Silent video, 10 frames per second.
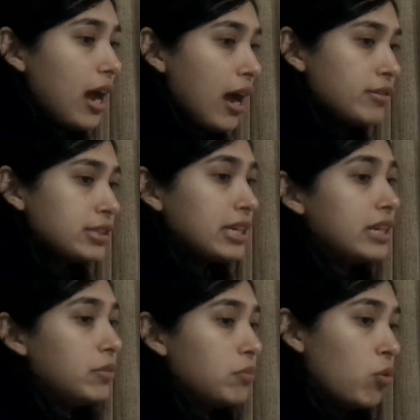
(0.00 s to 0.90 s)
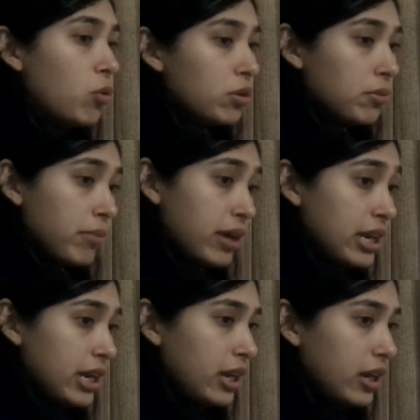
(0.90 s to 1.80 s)
I was getting more
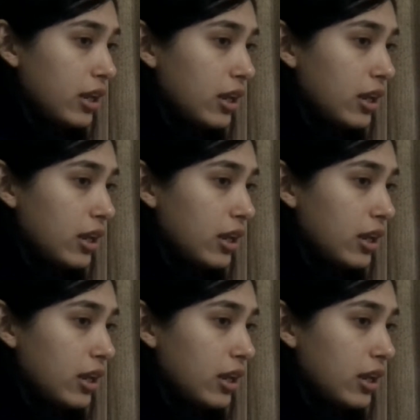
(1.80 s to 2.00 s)
money